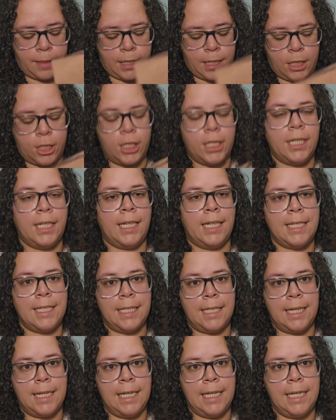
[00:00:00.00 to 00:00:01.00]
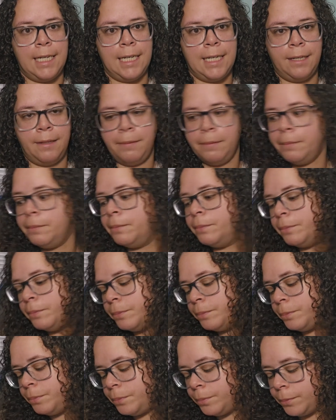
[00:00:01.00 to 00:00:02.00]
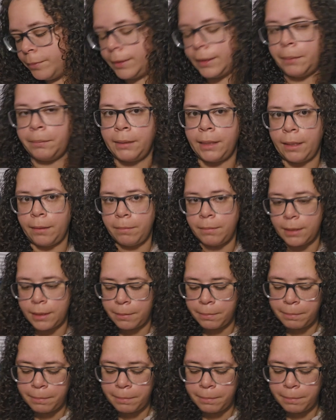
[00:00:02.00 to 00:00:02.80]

Because she's a nice lady. Sometimes.